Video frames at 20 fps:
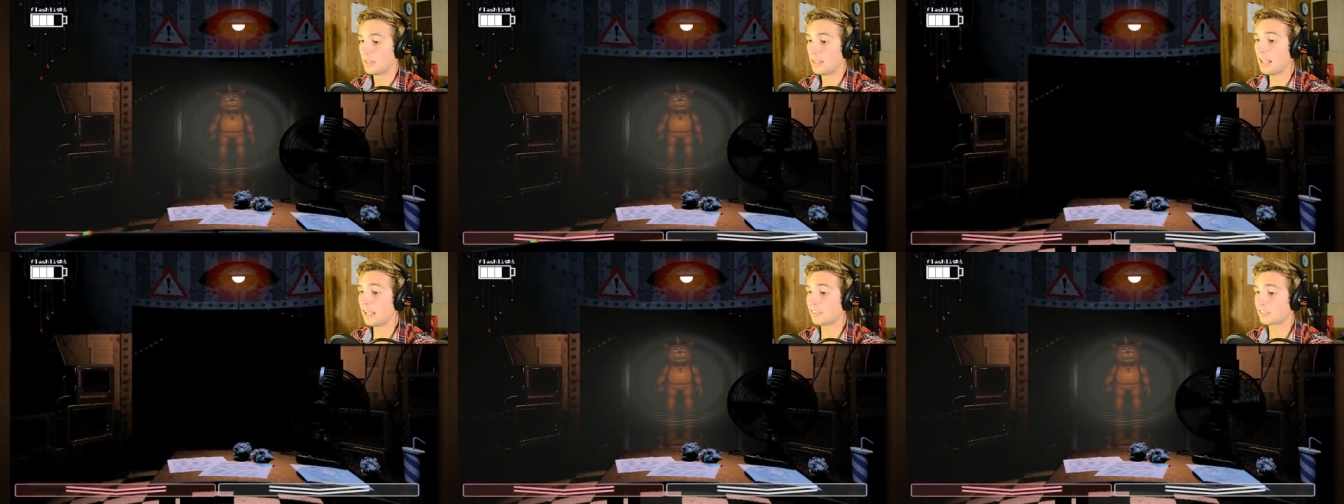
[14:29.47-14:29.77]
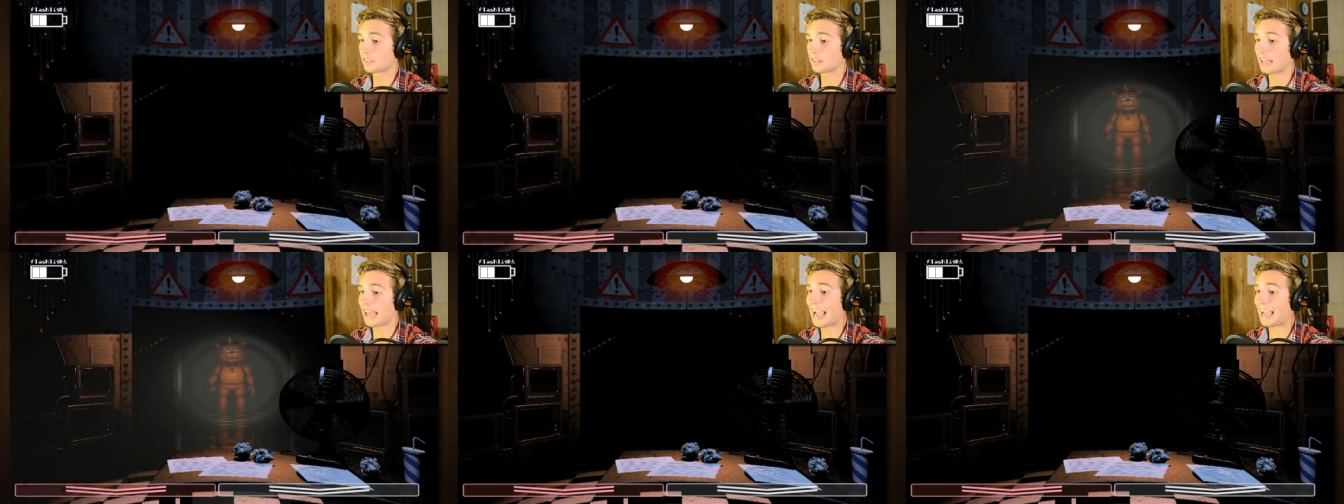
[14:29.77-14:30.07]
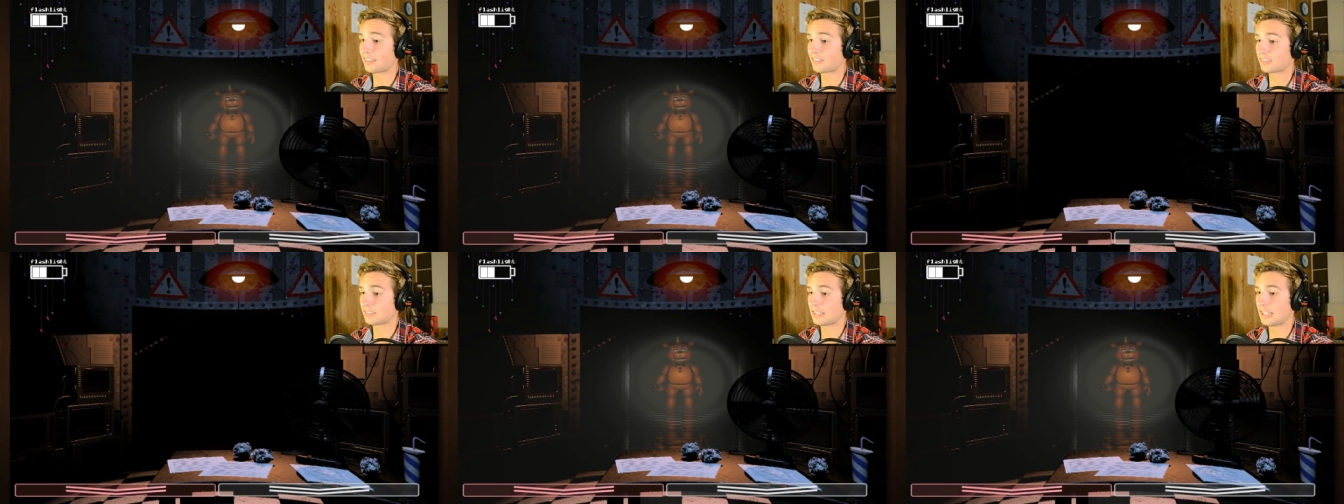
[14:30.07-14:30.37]
This
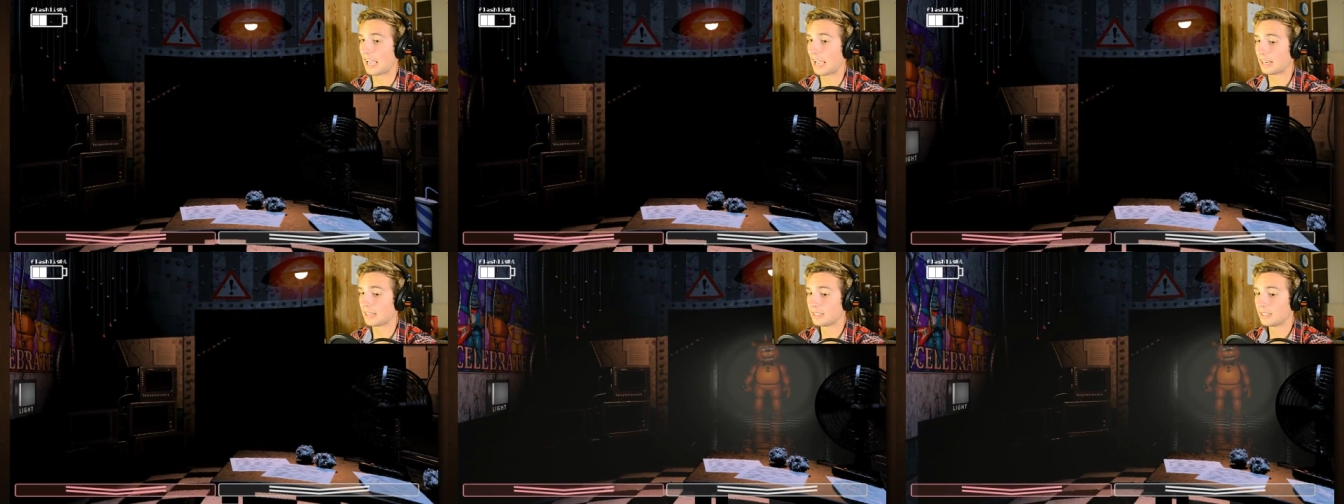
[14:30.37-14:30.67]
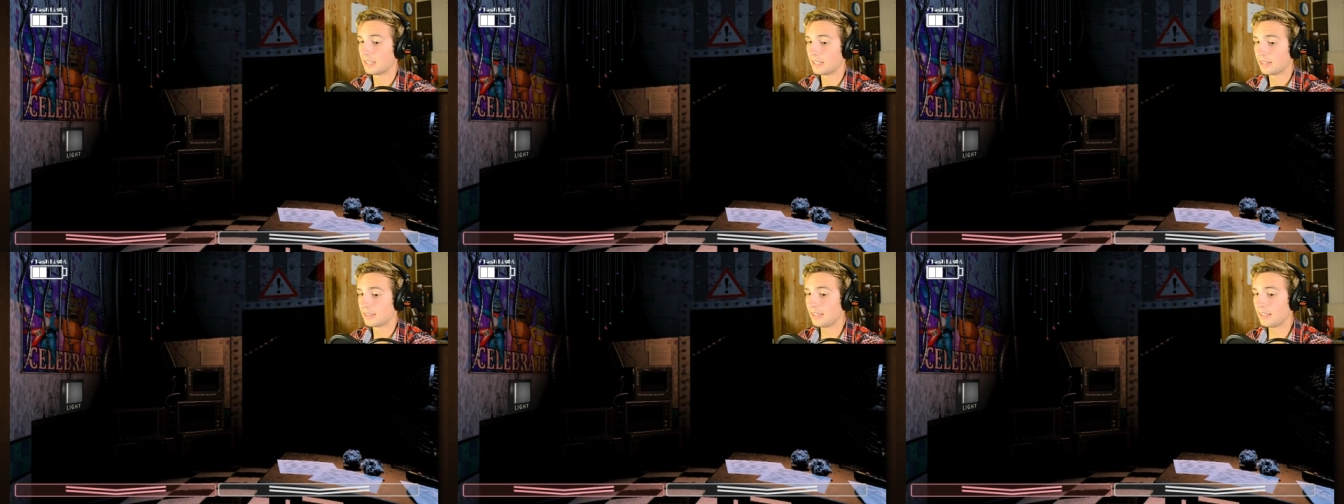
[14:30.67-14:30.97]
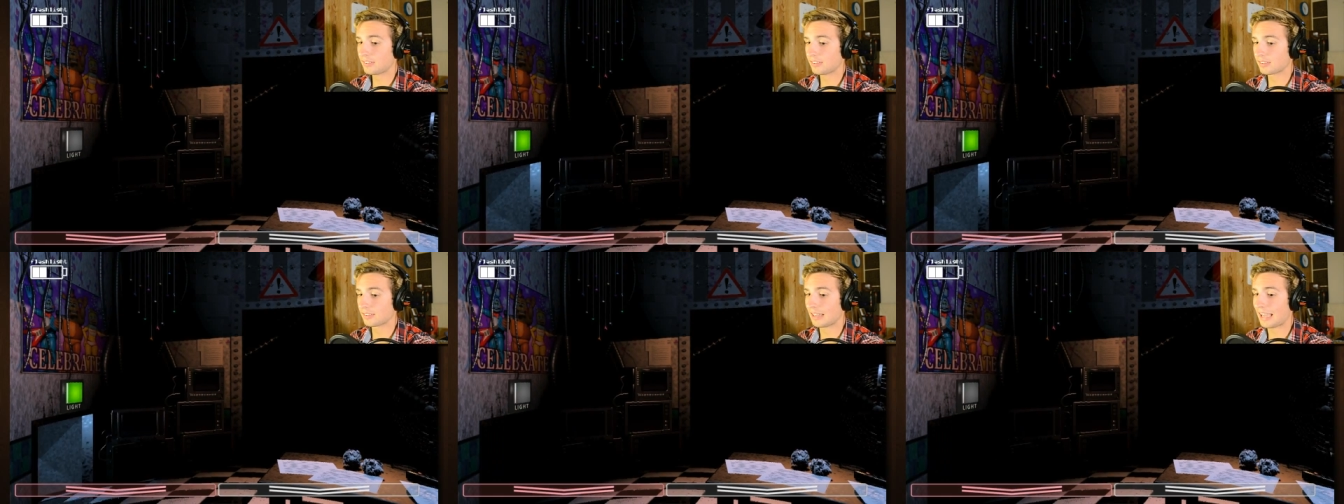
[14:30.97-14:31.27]
last okay.
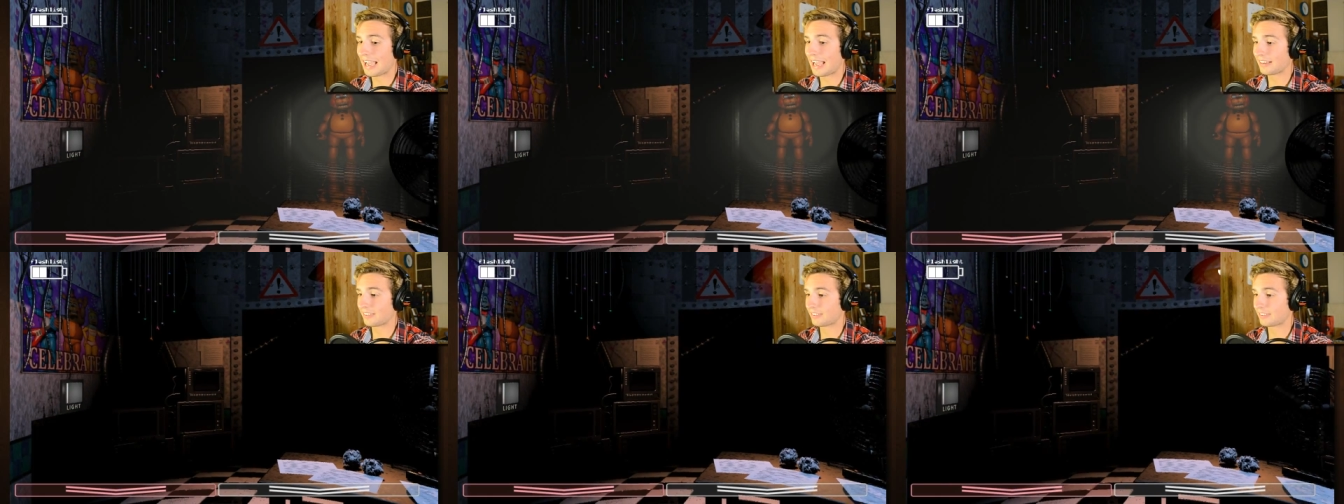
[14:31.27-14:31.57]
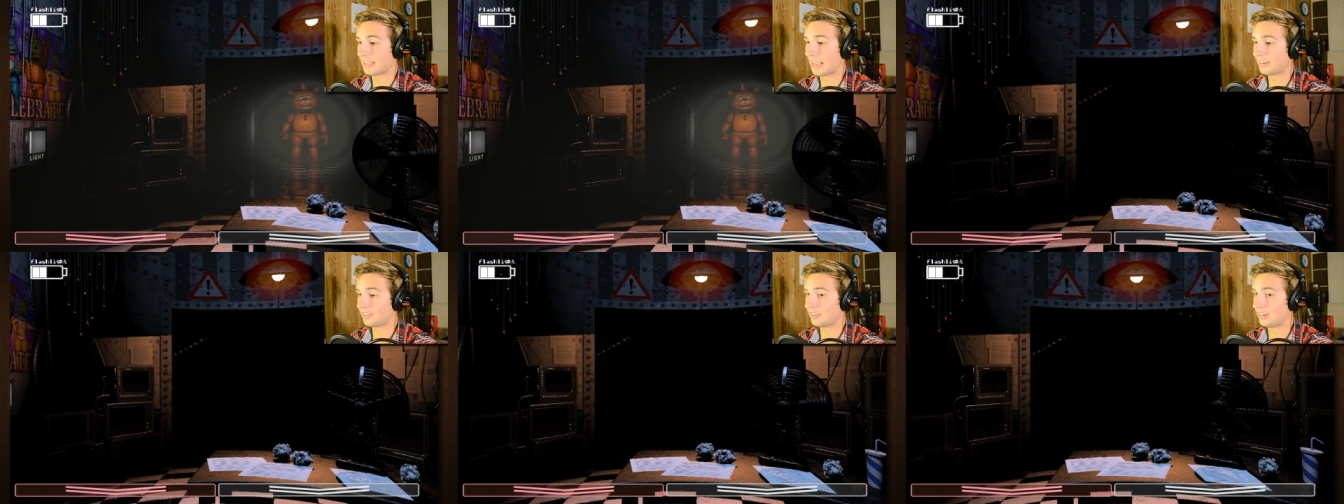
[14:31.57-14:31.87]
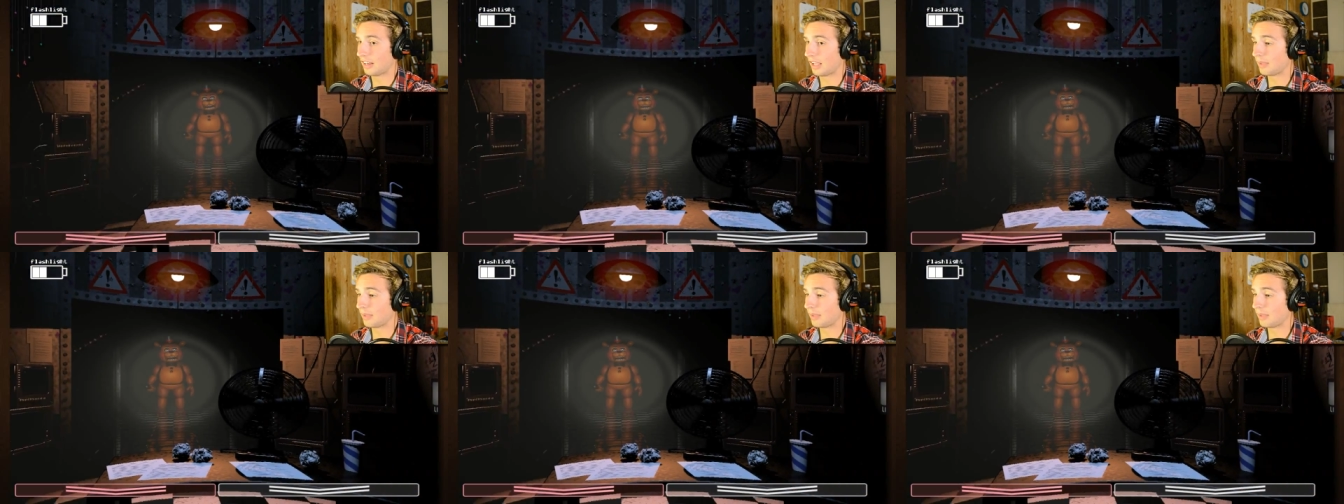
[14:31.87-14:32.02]
This last section,